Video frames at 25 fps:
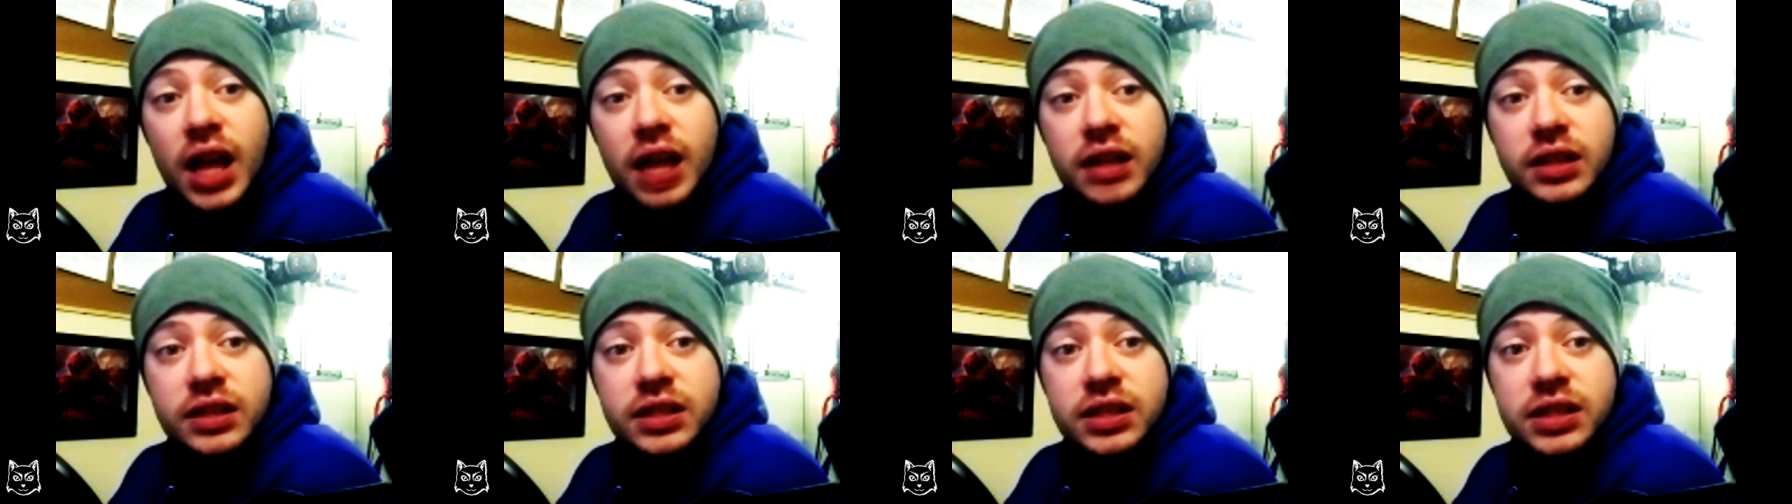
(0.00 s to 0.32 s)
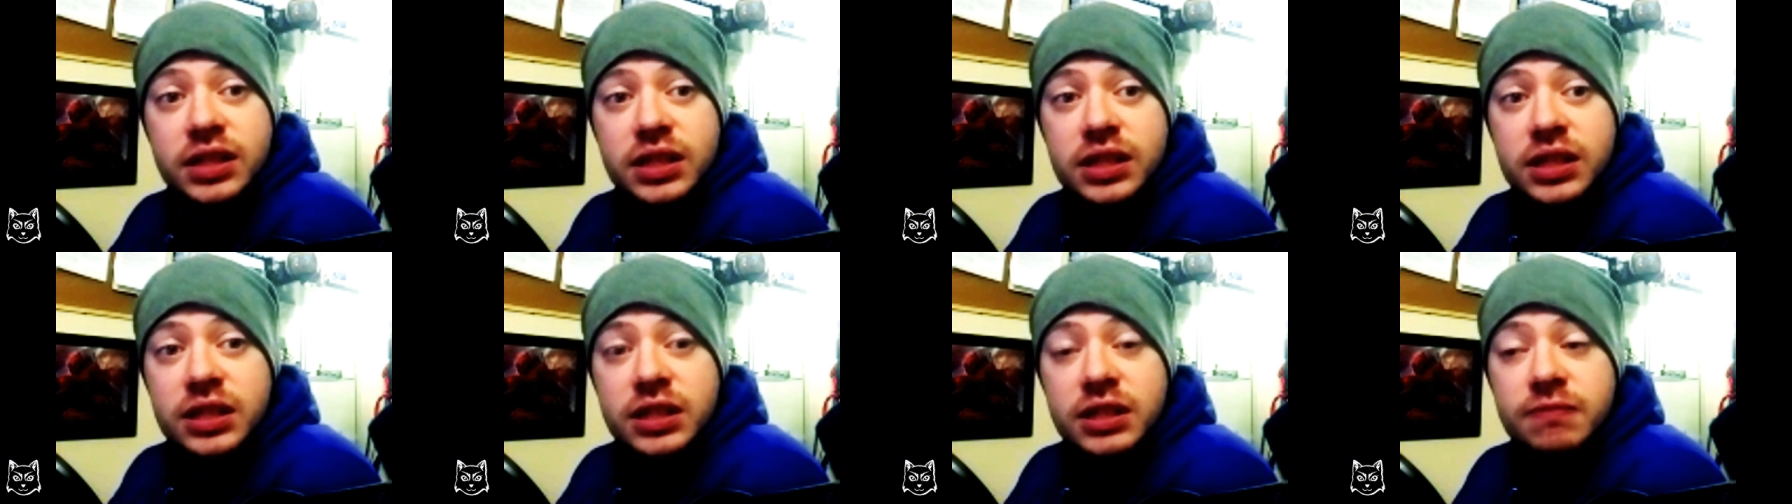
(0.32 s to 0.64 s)

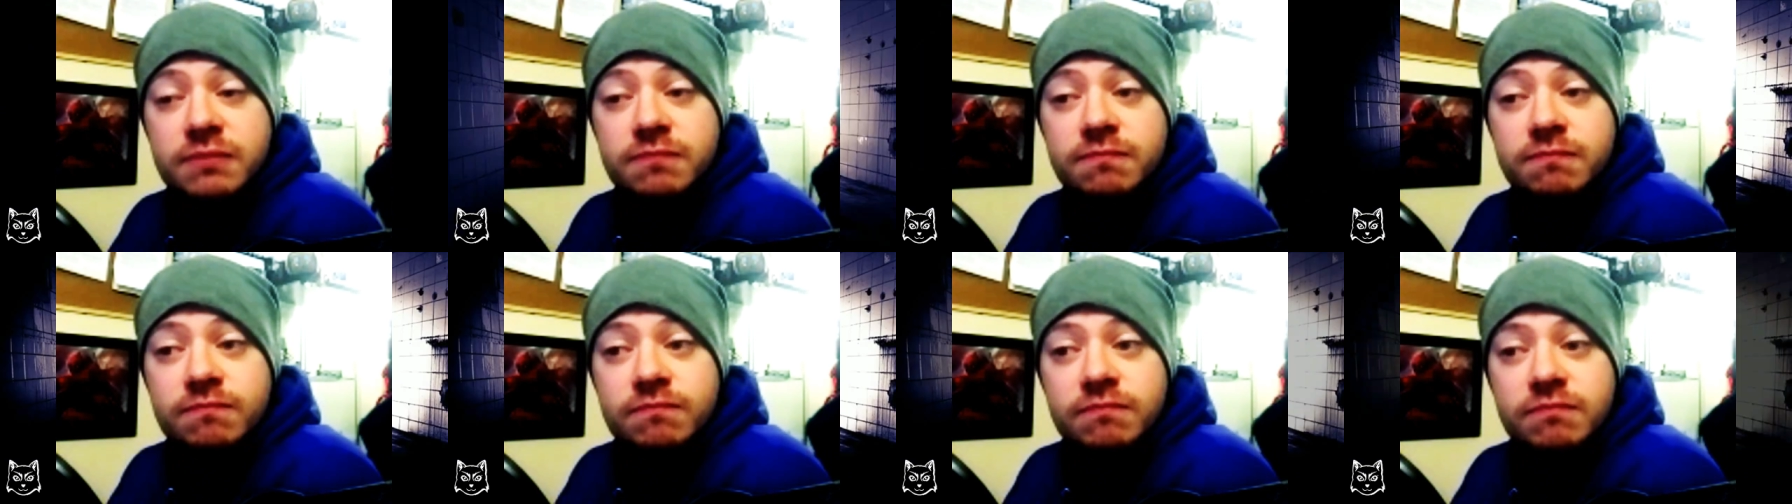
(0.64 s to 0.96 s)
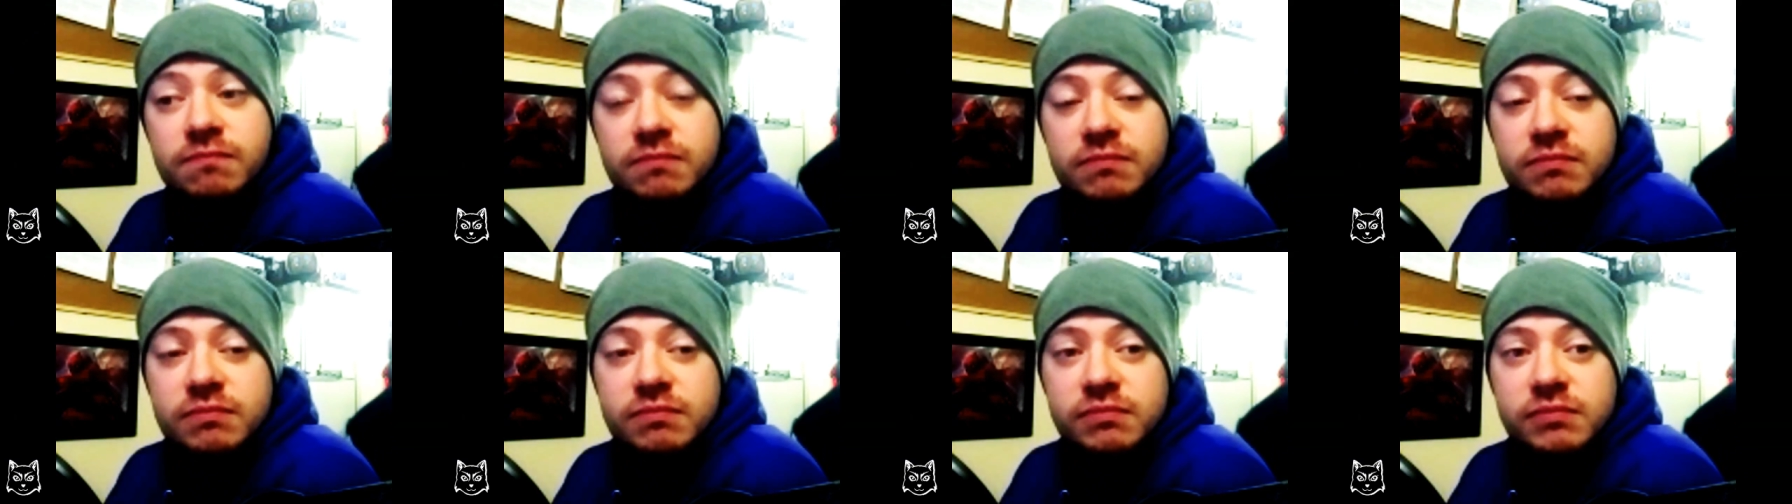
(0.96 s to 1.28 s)
chat.
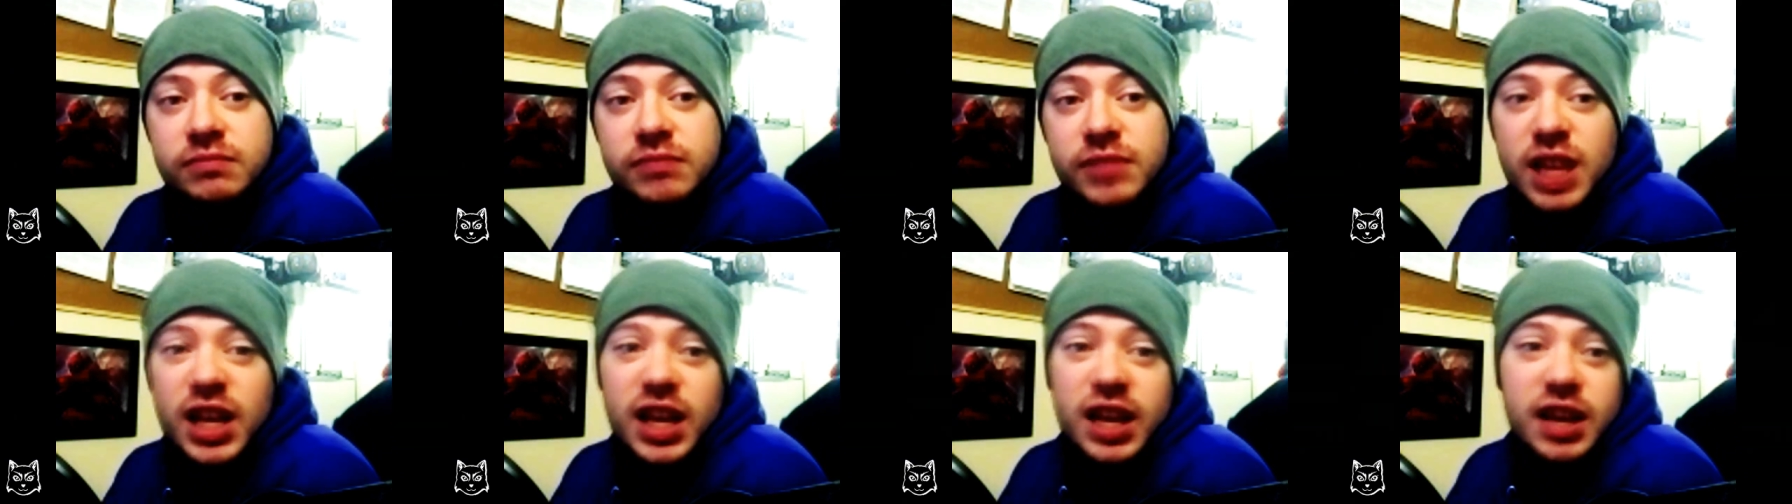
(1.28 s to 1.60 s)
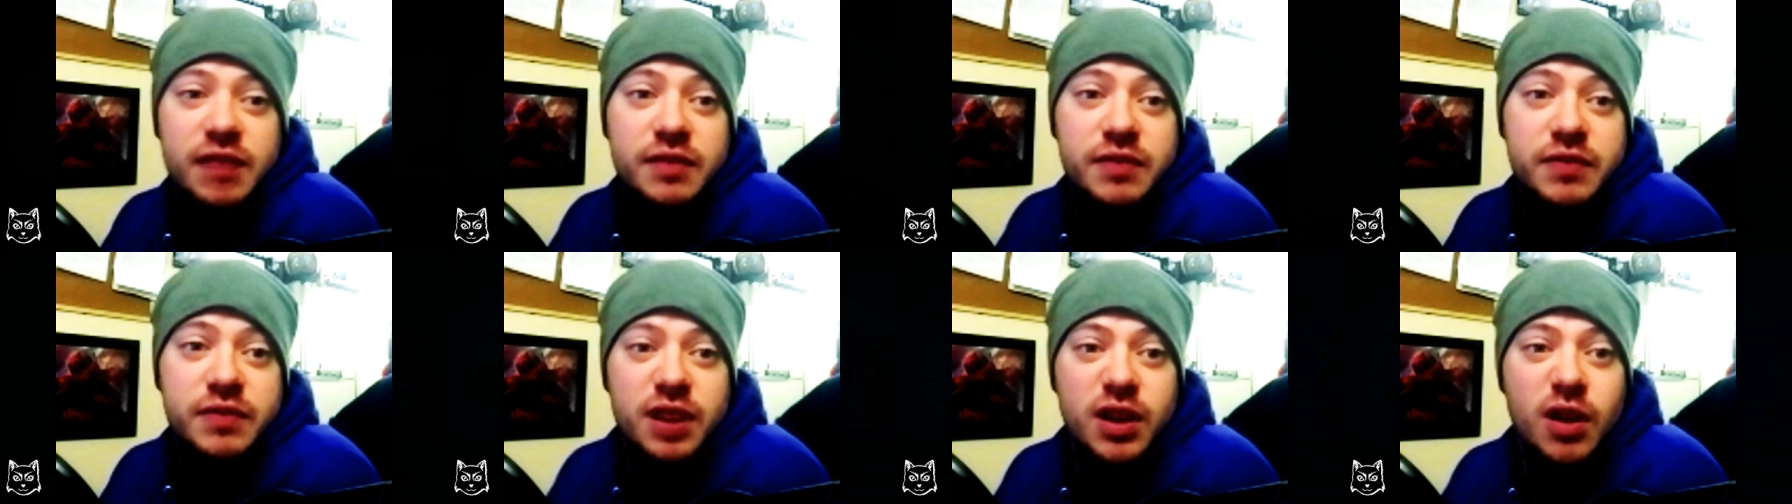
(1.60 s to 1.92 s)

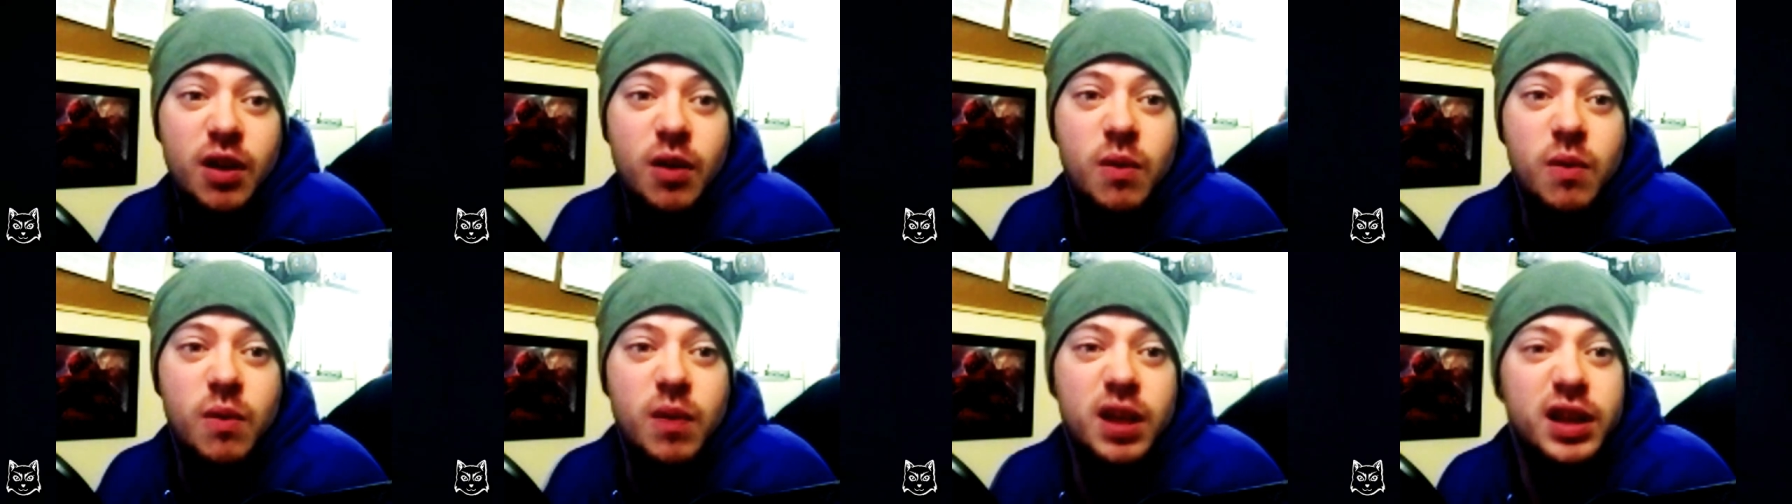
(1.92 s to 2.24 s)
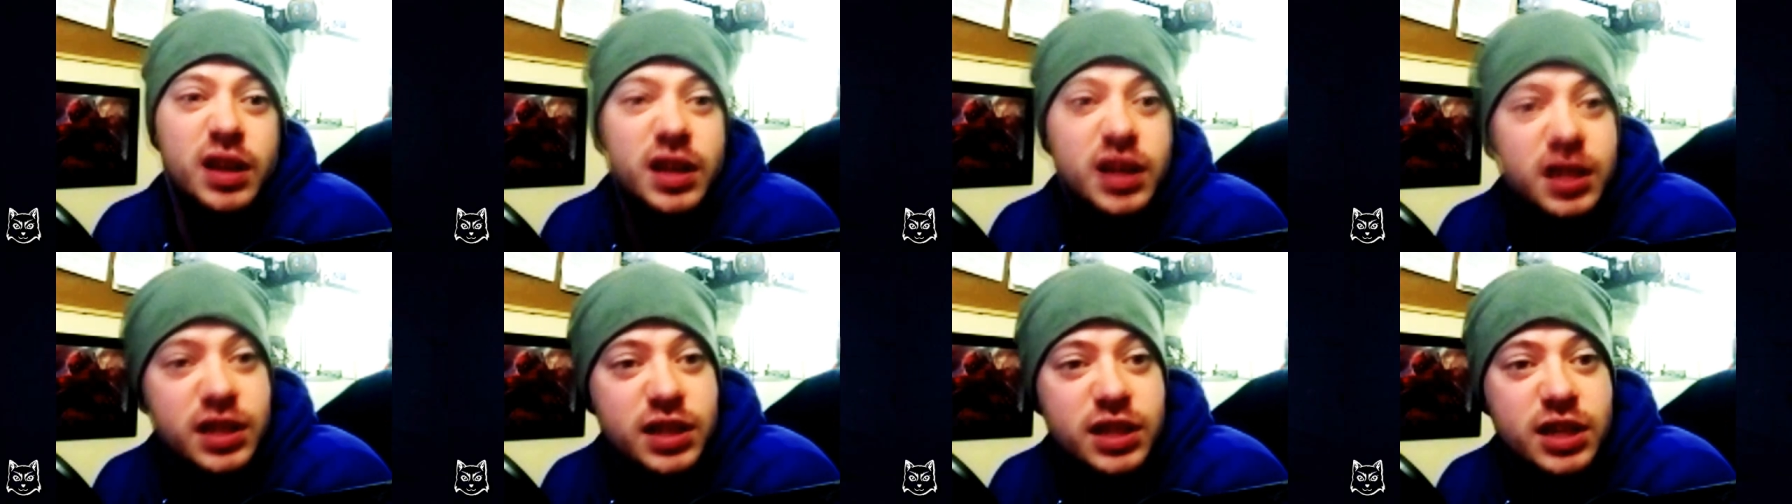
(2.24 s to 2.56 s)
If you
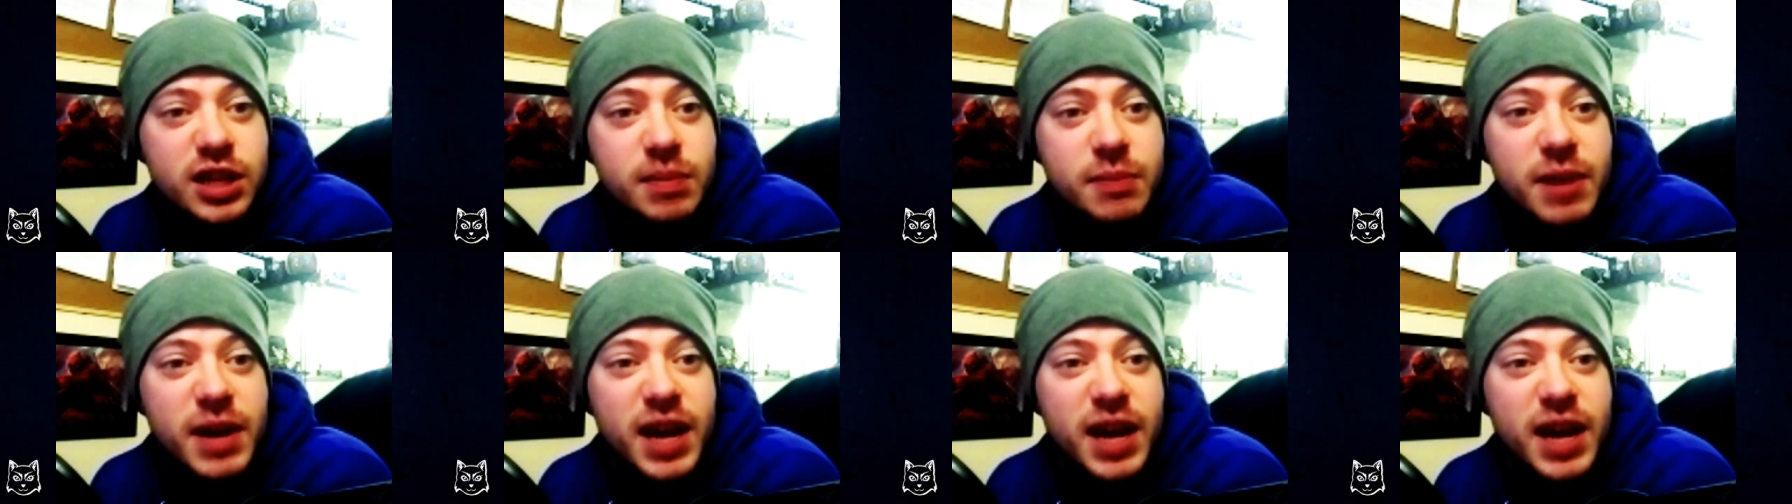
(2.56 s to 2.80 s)
don't want to